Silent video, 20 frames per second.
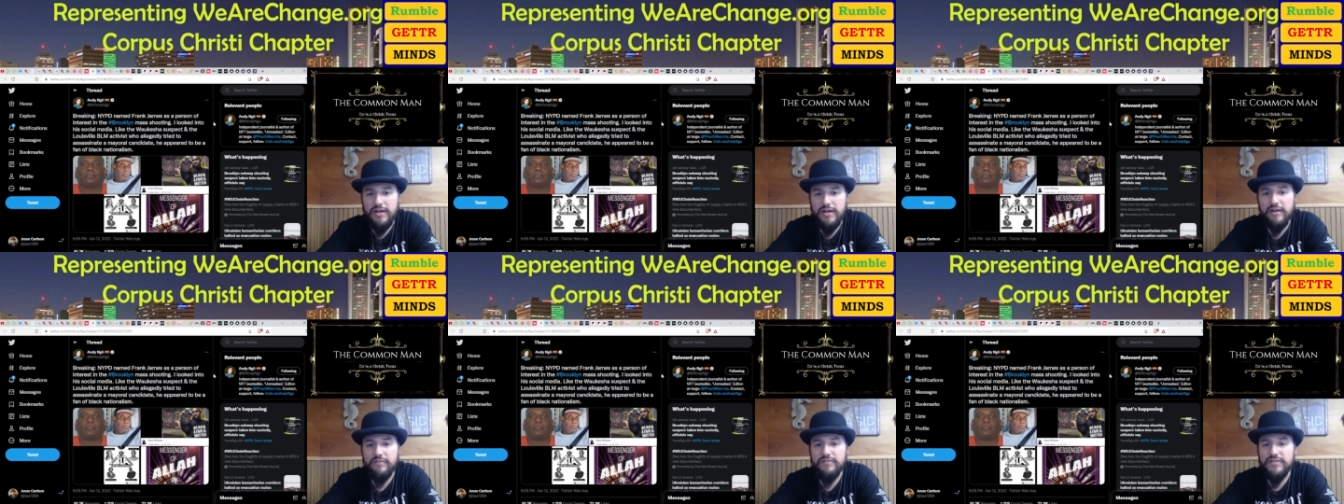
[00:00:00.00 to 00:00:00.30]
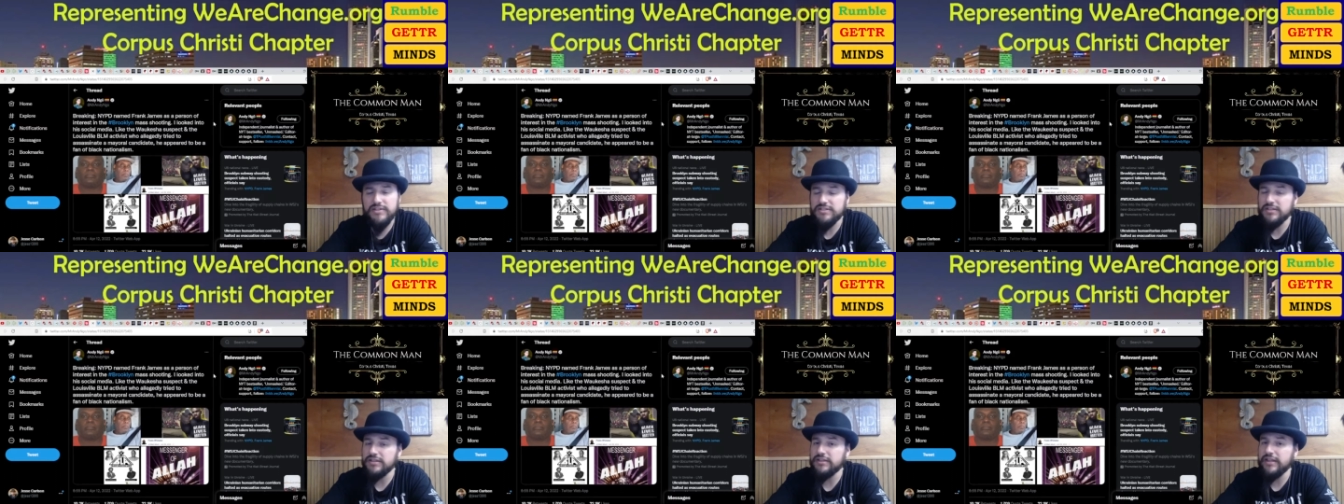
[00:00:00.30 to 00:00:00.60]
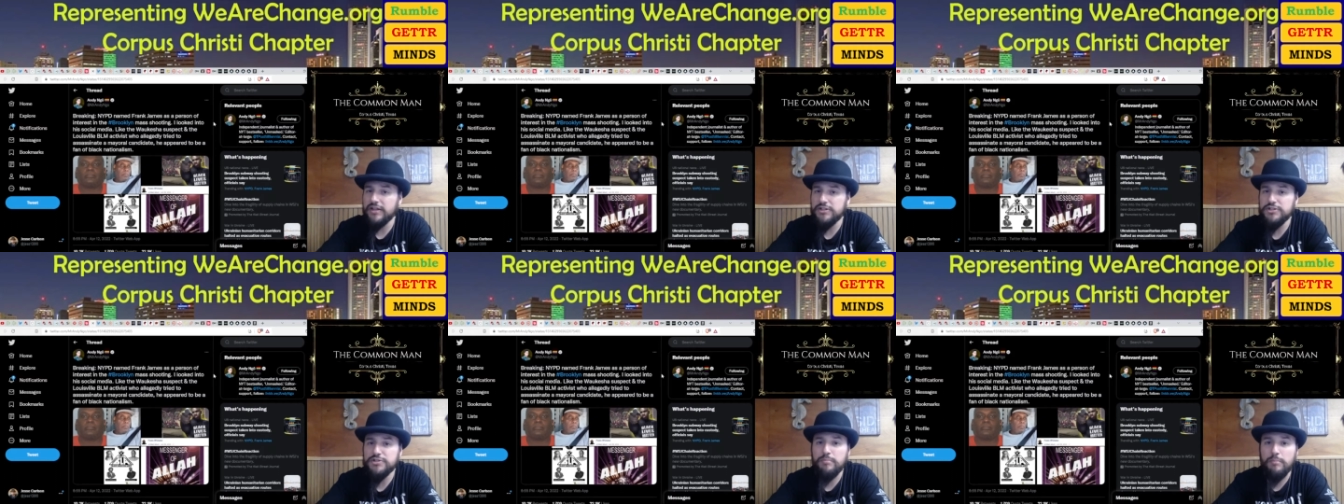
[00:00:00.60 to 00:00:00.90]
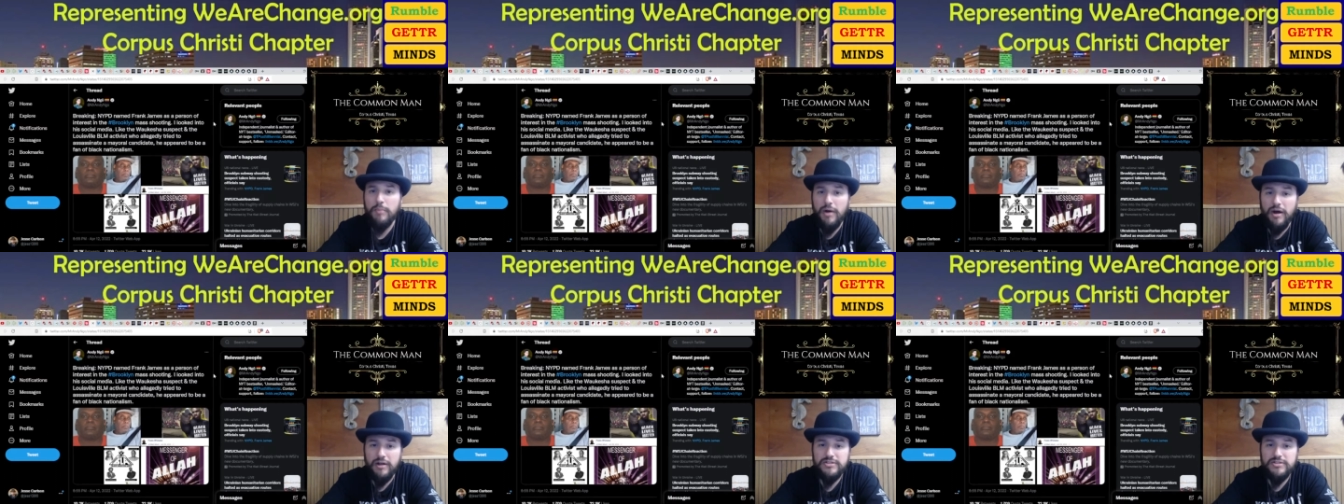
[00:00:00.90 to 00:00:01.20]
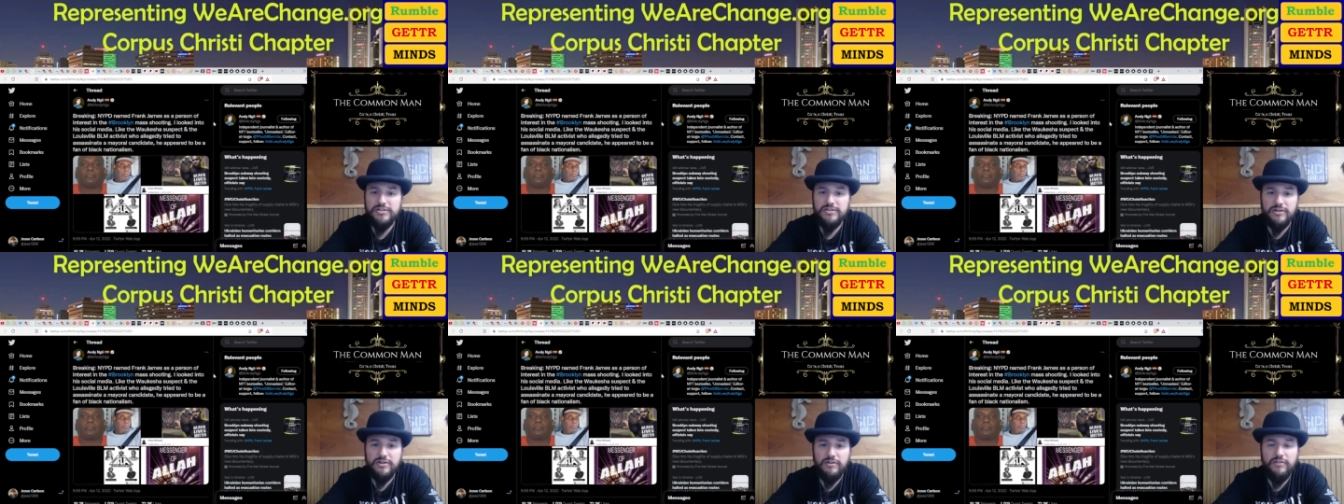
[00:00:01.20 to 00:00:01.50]
of this alleged
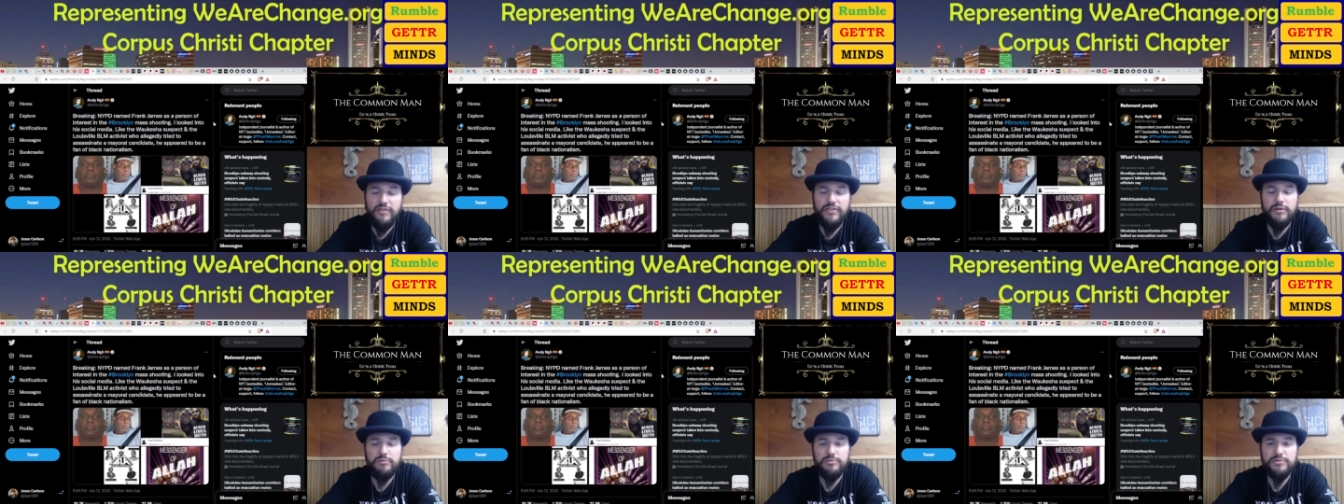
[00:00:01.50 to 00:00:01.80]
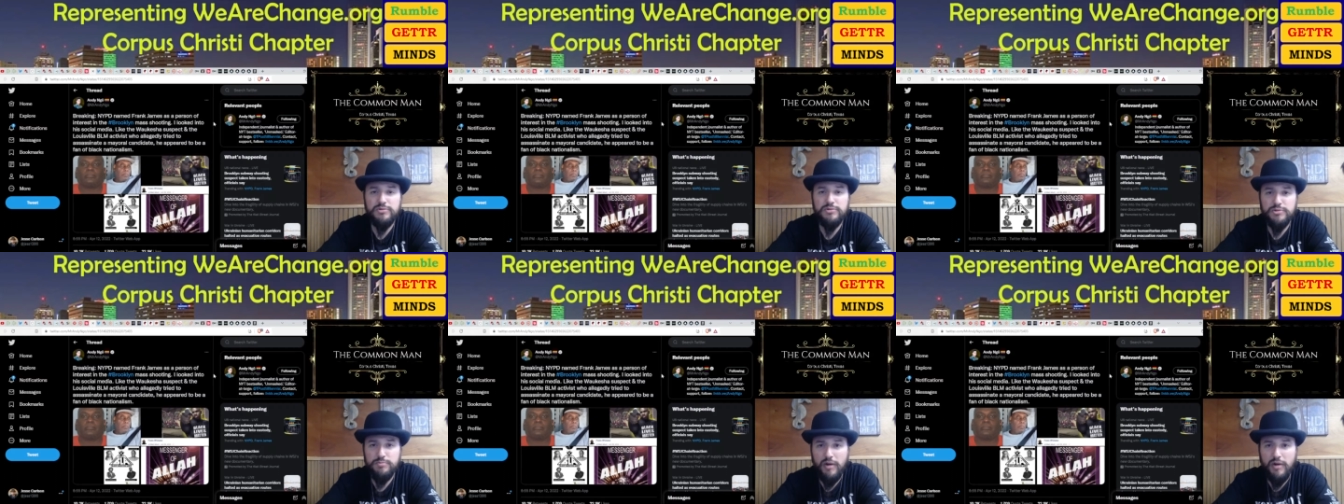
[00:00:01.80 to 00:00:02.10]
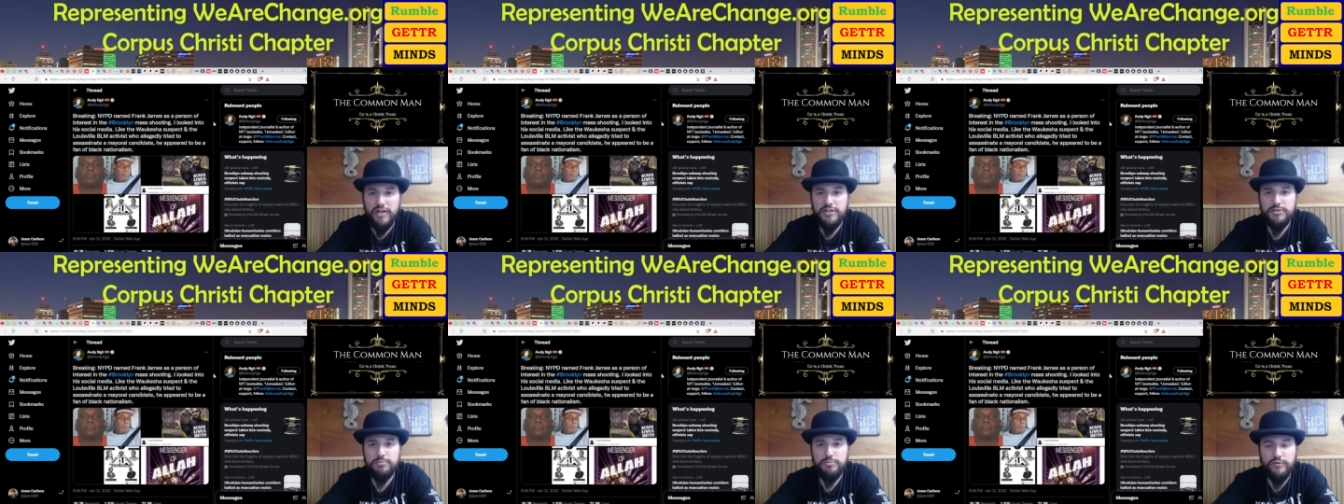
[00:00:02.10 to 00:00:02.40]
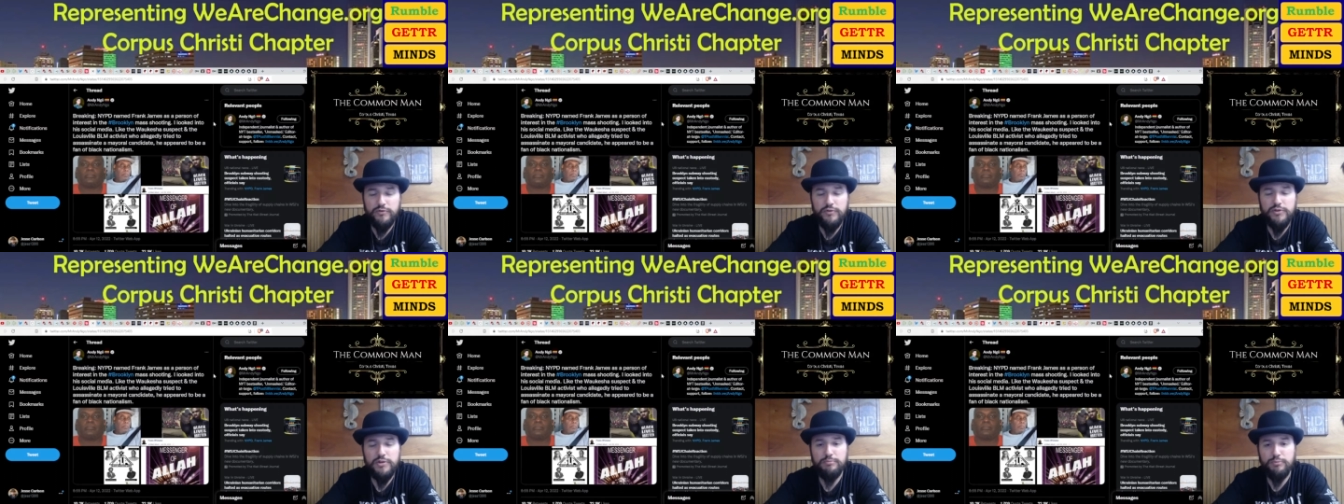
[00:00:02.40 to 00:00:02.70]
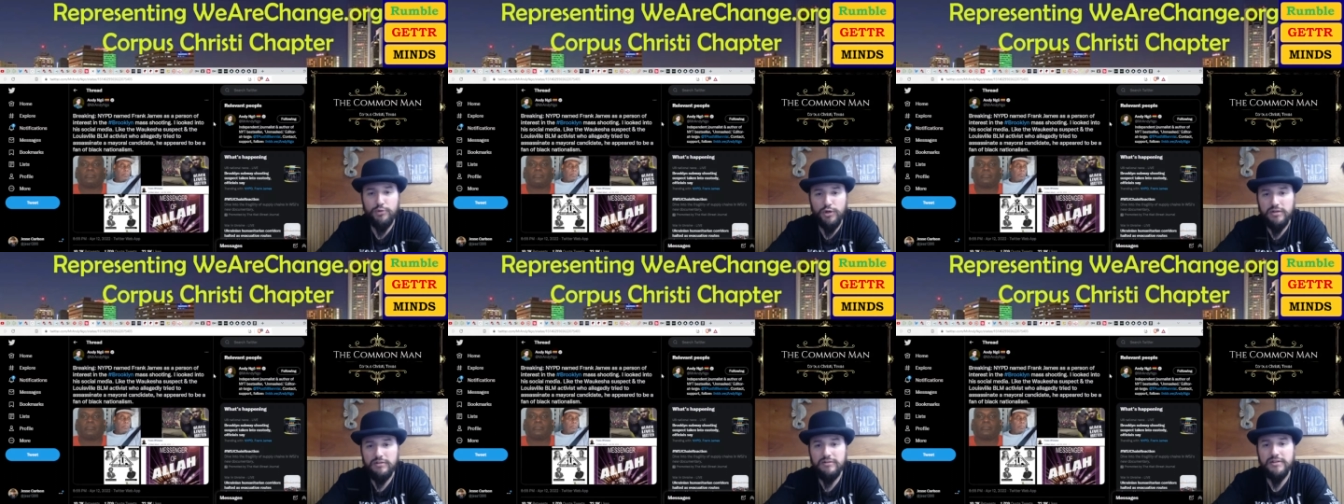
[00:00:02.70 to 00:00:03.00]
monster that was responsible for the
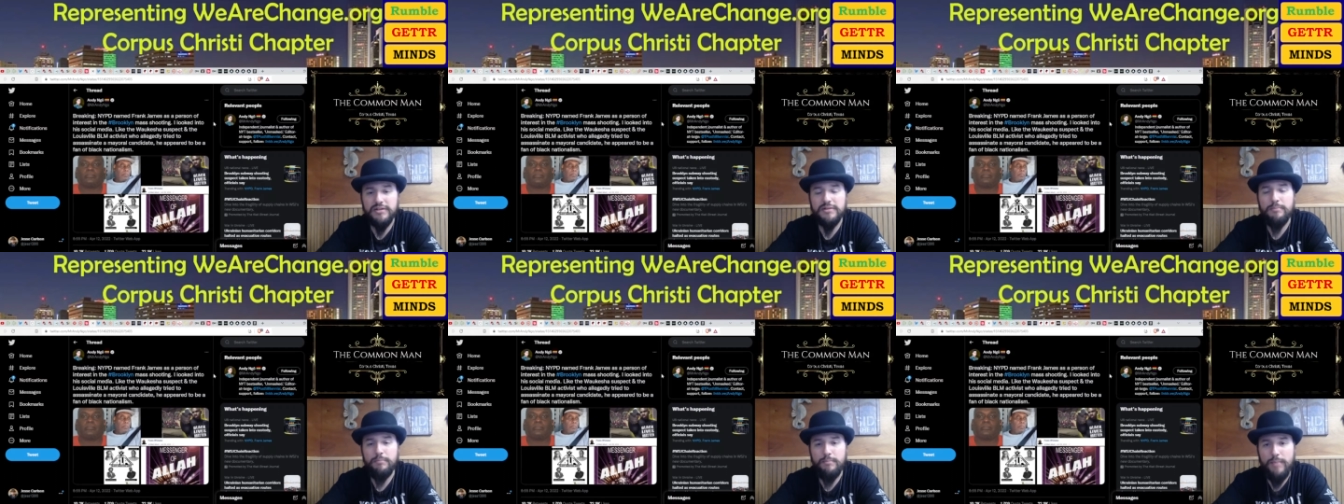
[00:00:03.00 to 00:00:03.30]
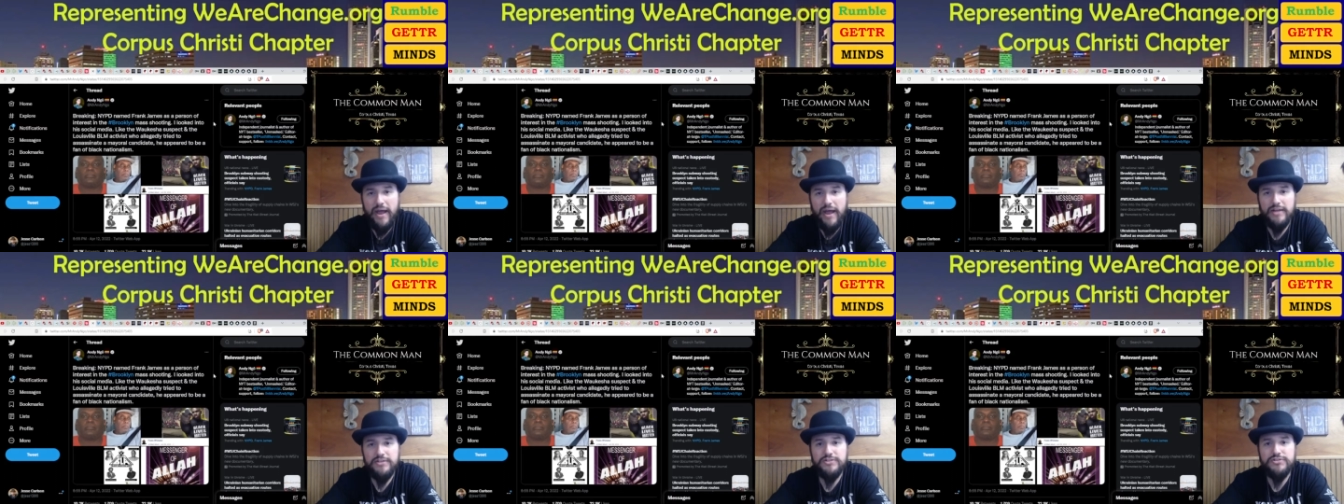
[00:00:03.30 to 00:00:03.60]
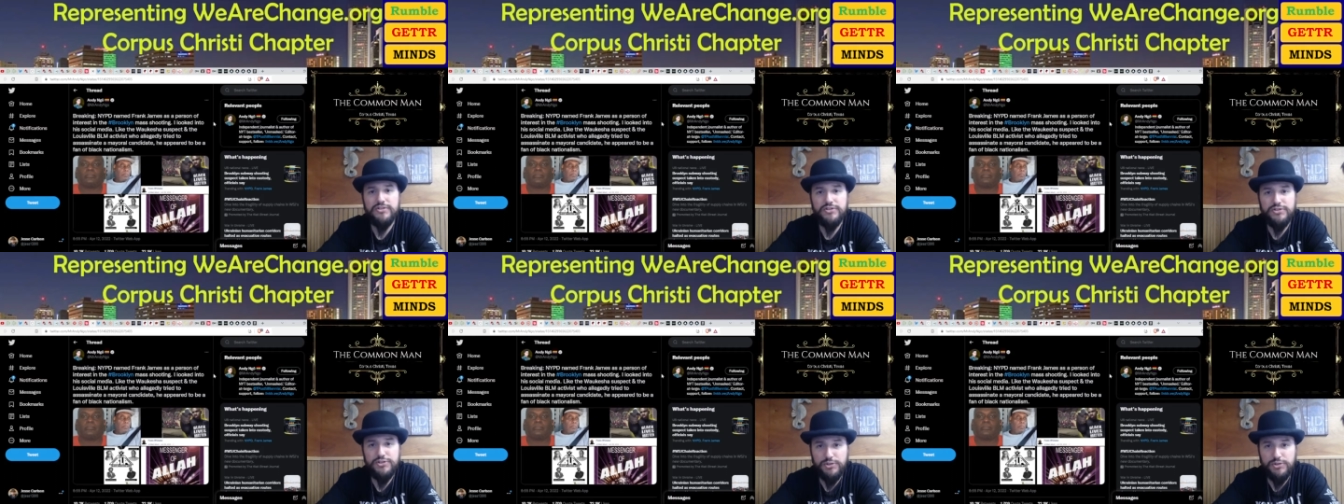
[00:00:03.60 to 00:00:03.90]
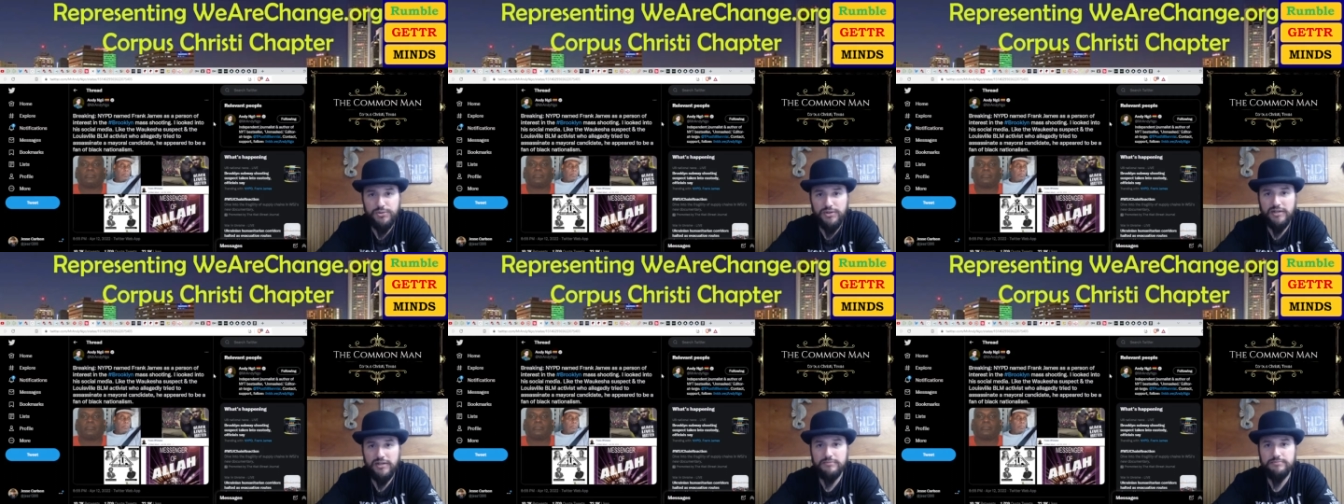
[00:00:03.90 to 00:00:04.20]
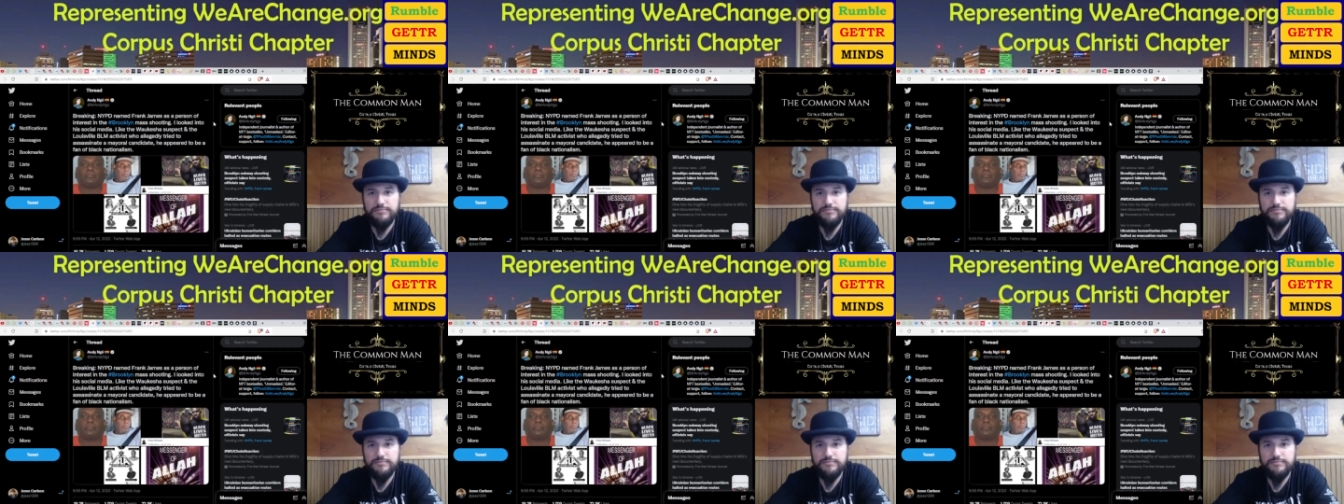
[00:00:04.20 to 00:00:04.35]
Brooklyn mass shooting.